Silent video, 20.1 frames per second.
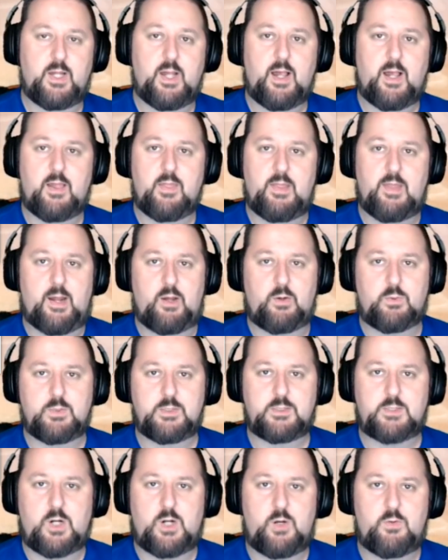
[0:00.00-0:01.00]
That'll
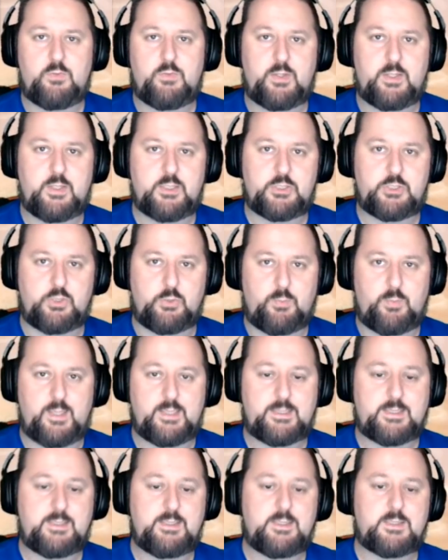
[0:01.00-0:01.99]
resolve the issue.
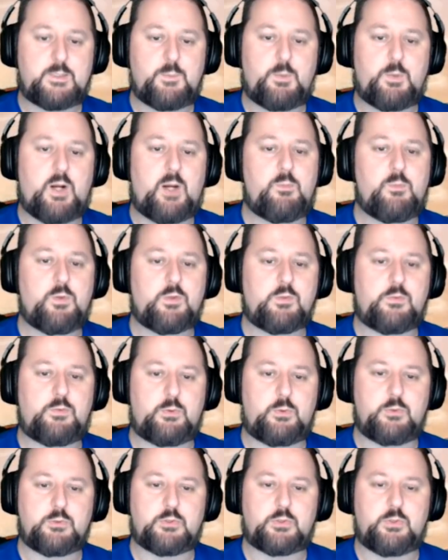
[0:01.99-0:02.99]
Basically, it's a problem with
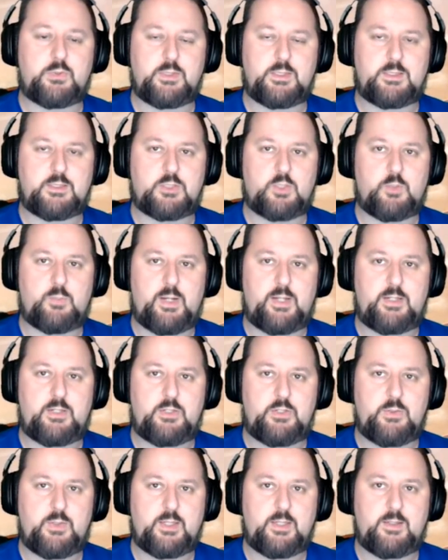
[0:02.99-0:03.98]
full screen. So by
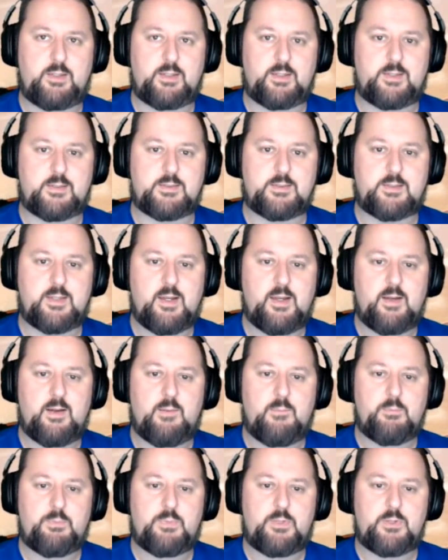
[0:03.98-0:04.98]
doing this,
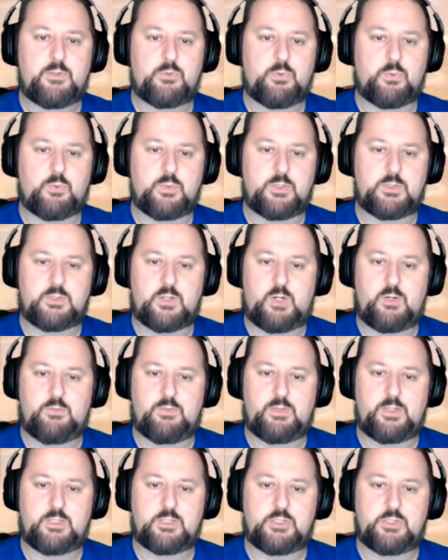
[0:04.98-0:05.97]
this will resolve
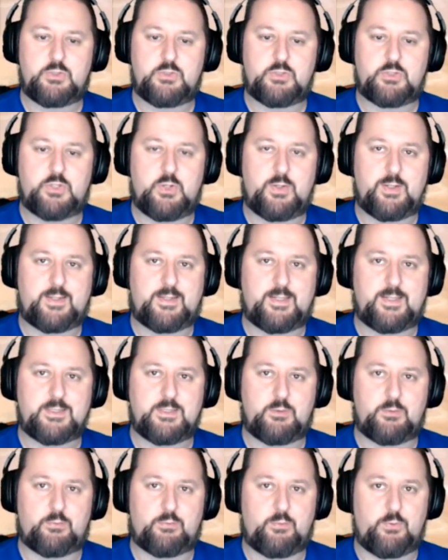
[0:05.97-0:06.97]
the issue so it
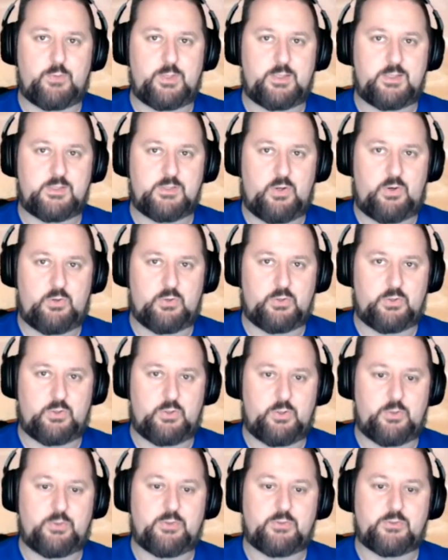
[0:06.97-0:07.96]
doesn't freeze on your
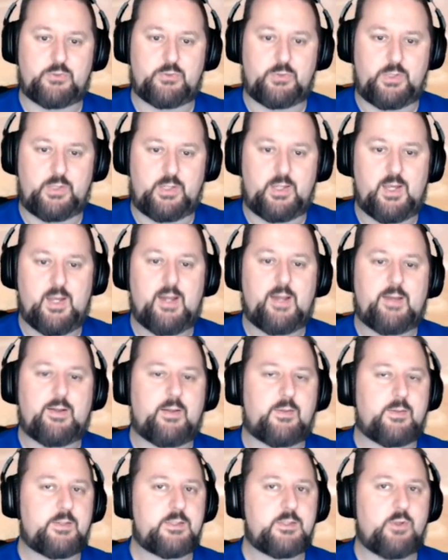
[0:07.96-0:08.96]
loading screen.
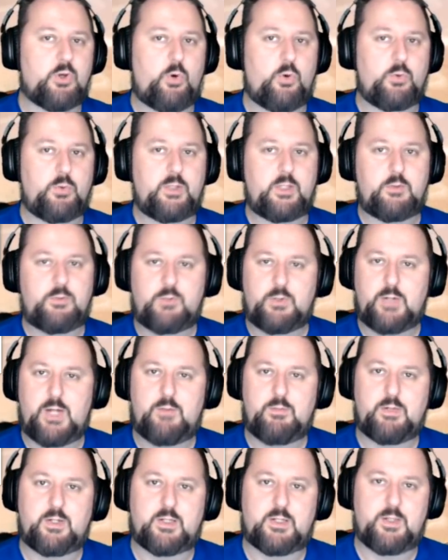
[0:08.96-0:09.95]
Now this is only if you're
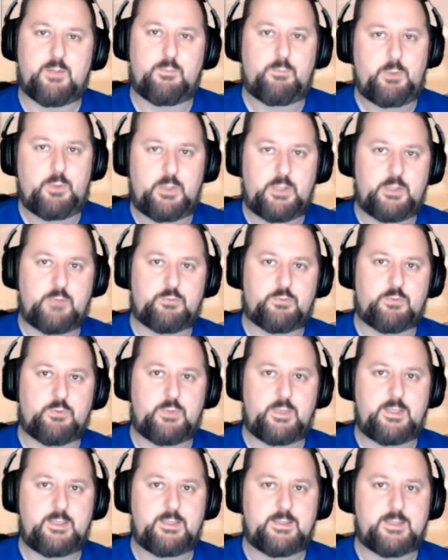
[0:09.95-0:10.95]
having a complete
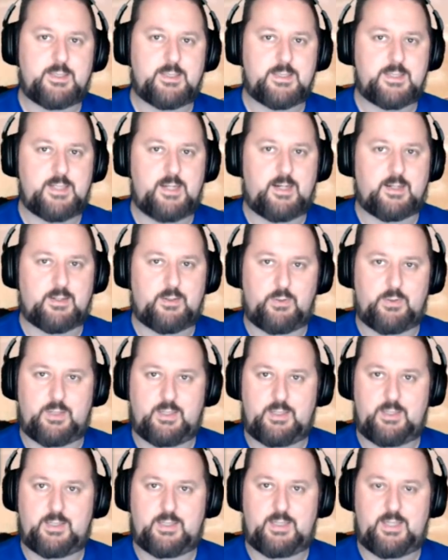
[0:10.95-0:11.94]
freeze and it's not going
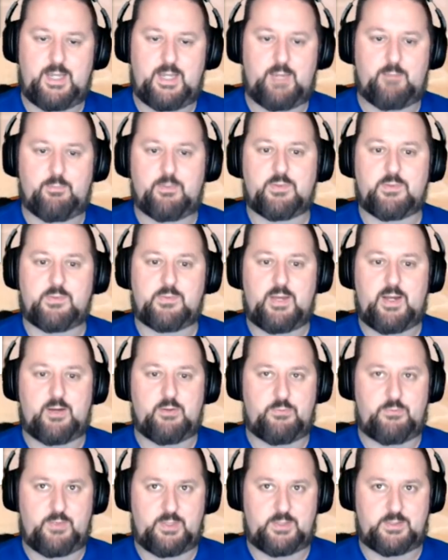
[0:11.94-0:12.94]
into the game, this is how
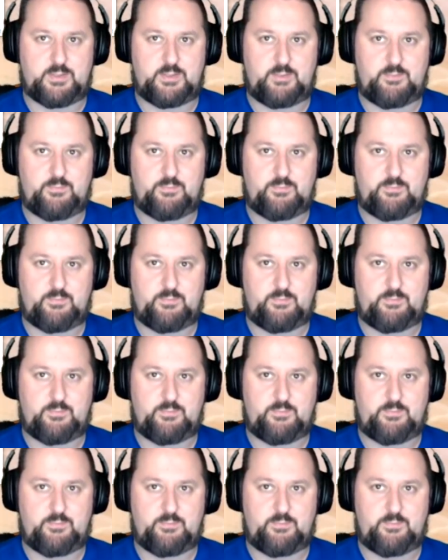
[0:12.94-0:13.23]
to fix it.